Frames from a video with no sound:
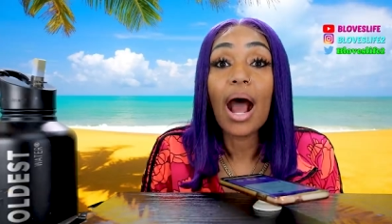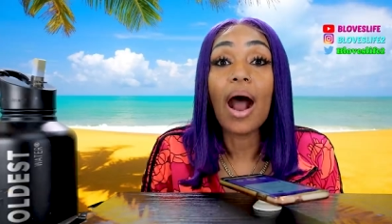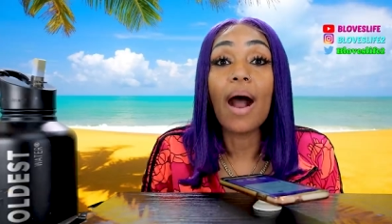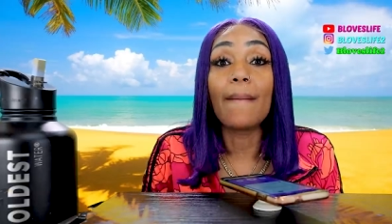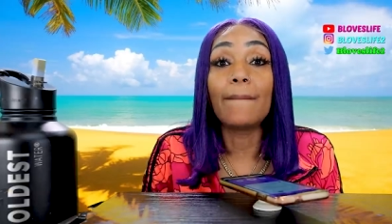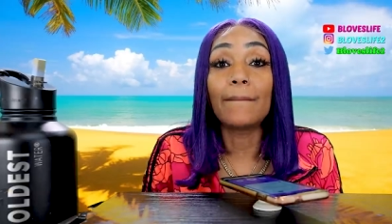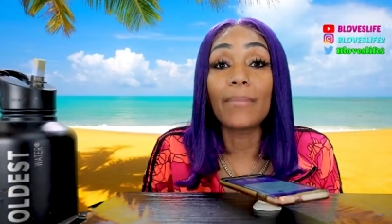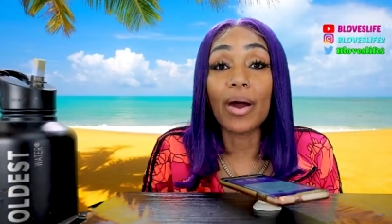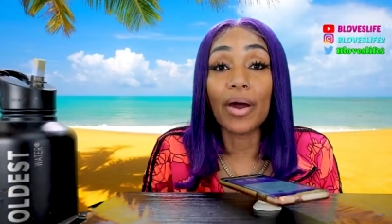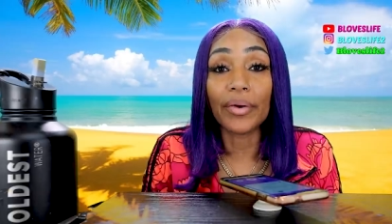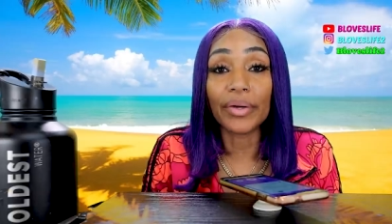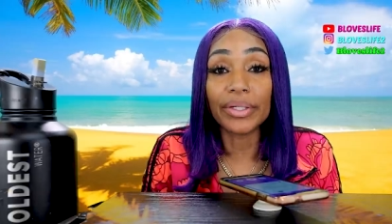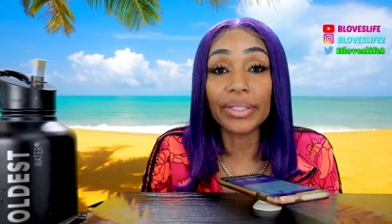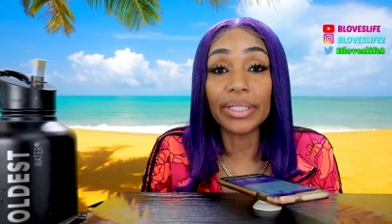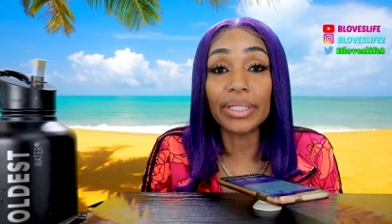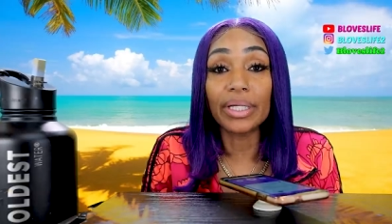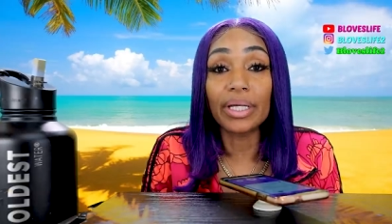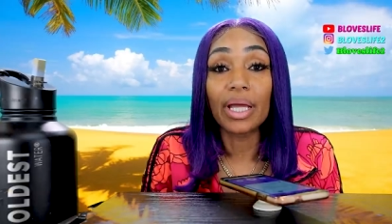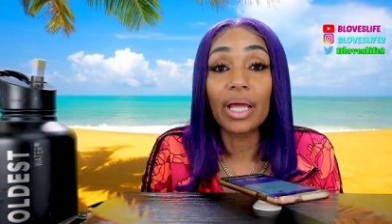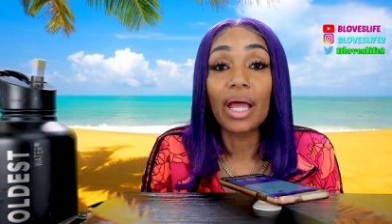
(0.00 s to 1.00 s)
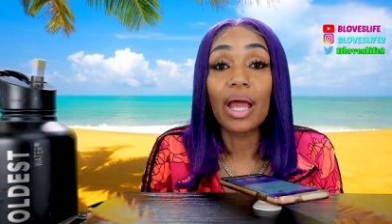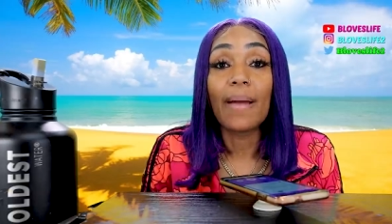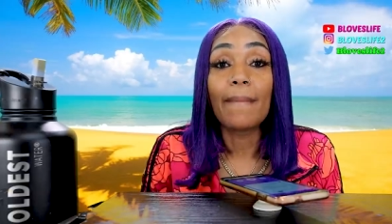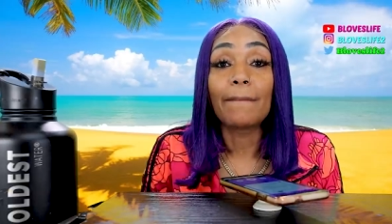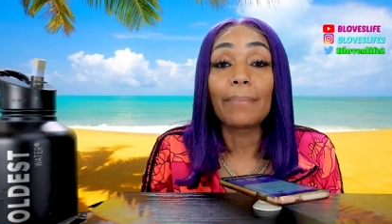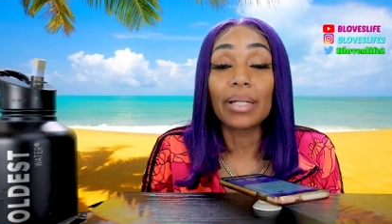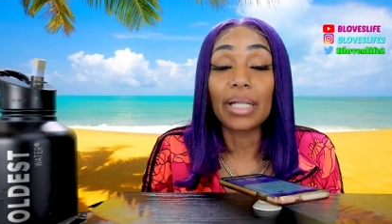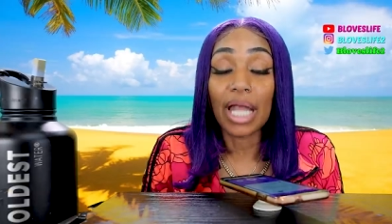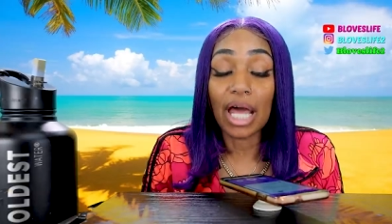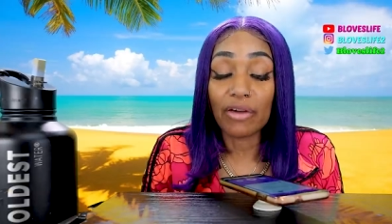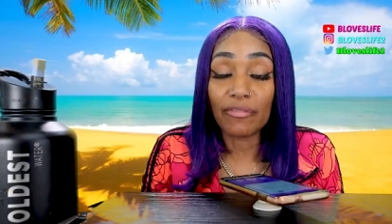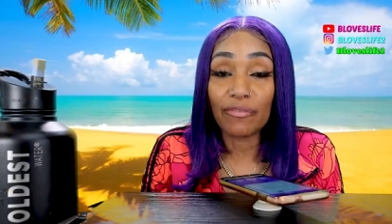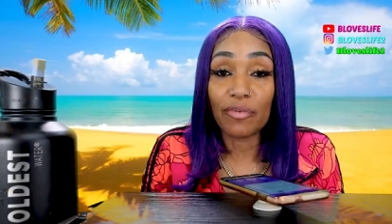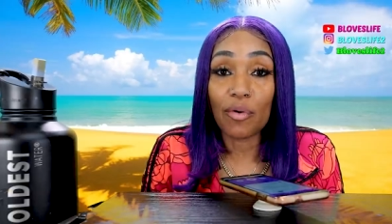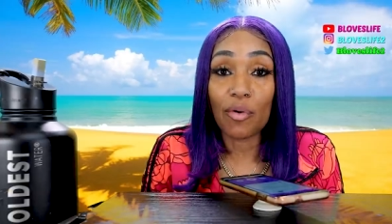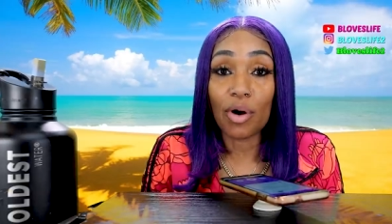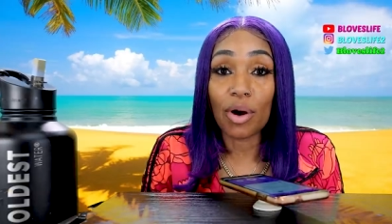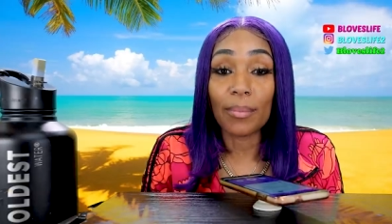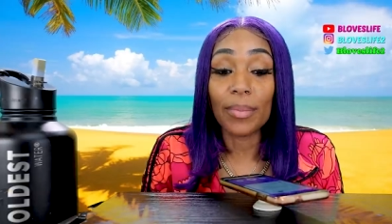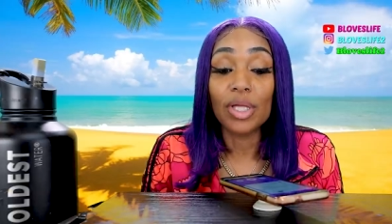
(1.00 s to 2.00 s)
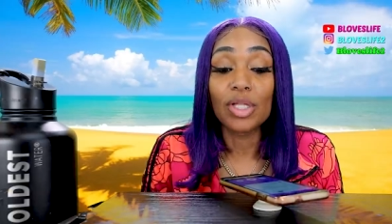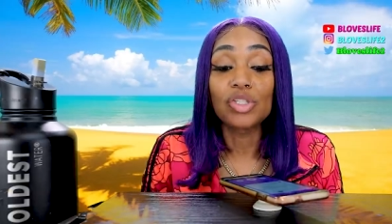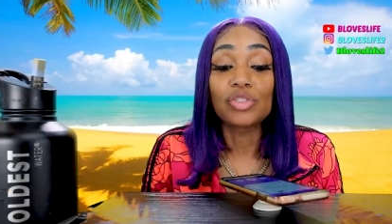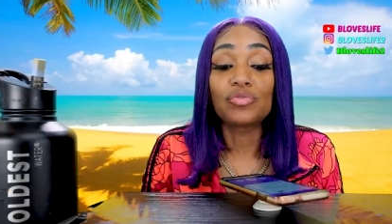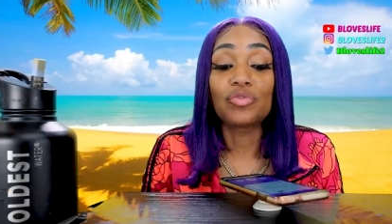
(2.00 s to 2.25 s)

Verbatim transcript: a marketing platform